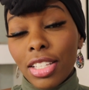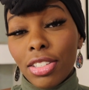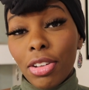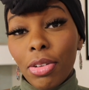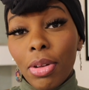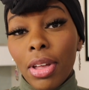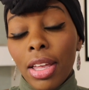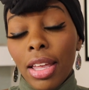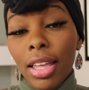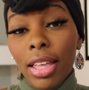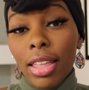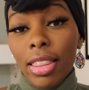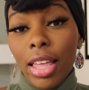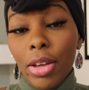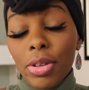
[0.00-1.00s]
So
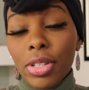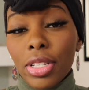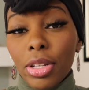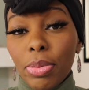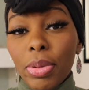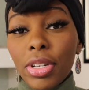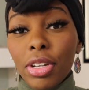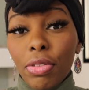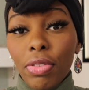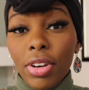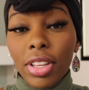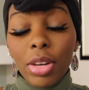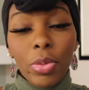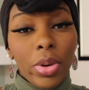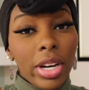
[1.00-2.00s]
that was a little bit
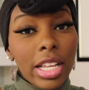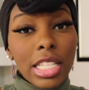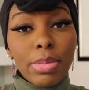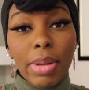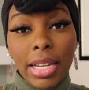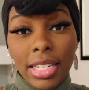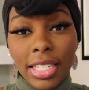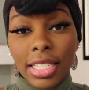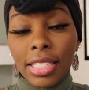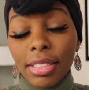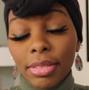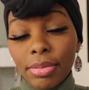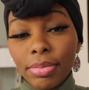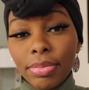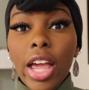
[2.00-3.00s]
different than what I expected.
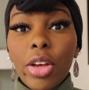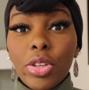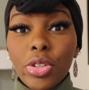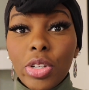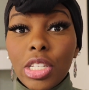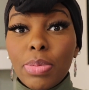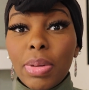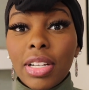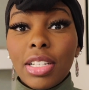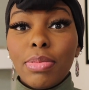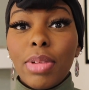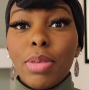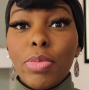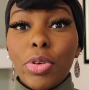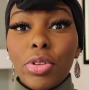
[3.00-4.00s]
I also expected
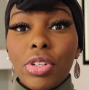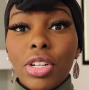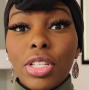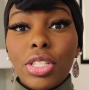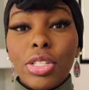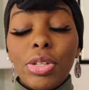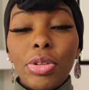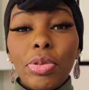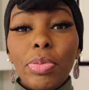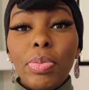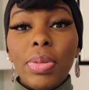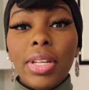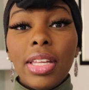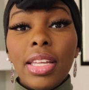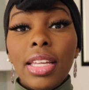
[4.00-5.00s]
my emotions to
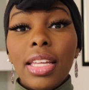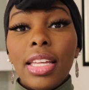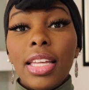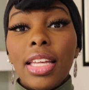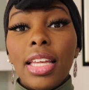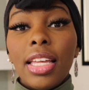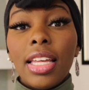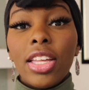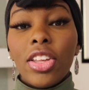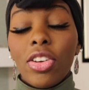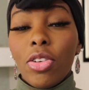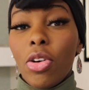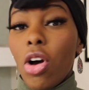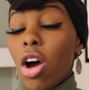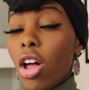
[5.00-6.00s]
be,
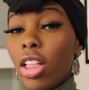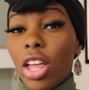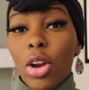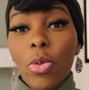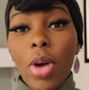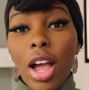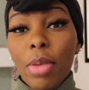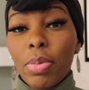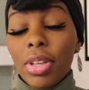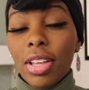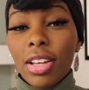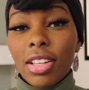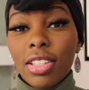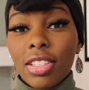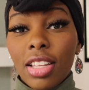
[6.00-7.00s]
all out of whack,
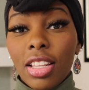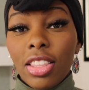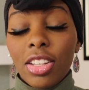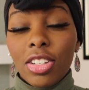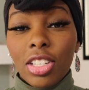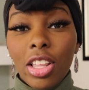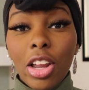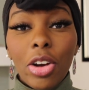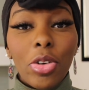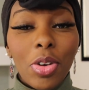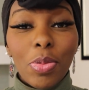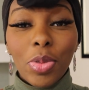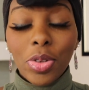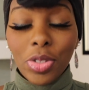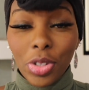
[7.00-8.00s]
because there's a lot of
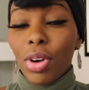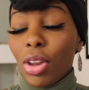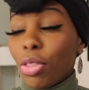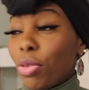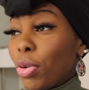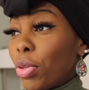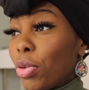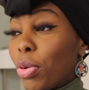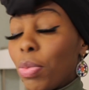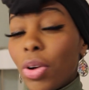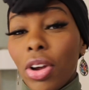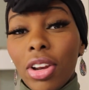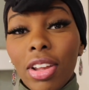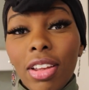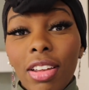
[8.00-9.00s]
hormones running throughout your
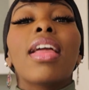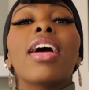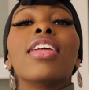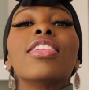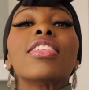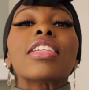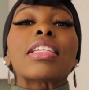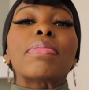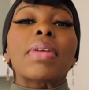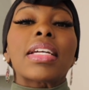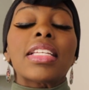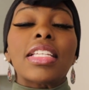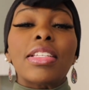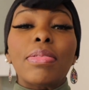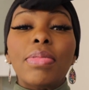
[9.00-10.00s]
body. I just
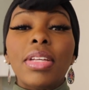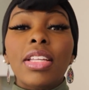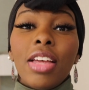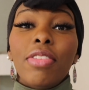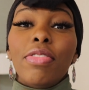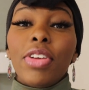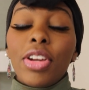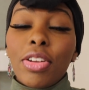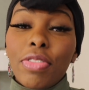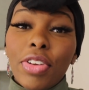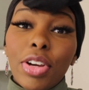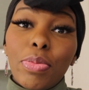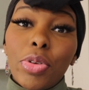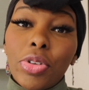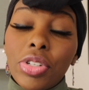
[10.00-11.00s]
expected to be very,
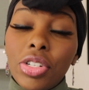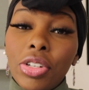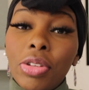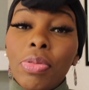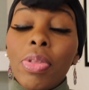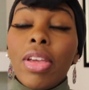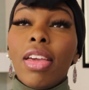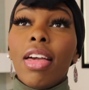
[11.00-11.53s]
very emotional.